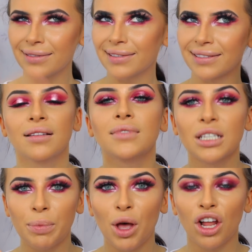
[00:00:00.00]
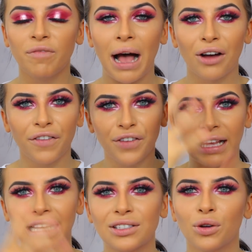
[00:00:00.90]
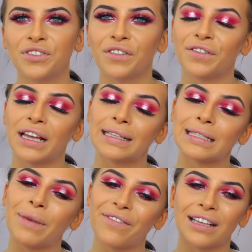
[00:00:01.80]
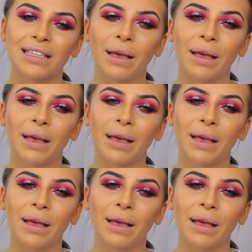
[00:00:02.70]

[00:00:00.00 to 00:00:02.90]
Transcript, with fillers: Sometimes I put a lot of powder. I feel like it sort of deflates my face.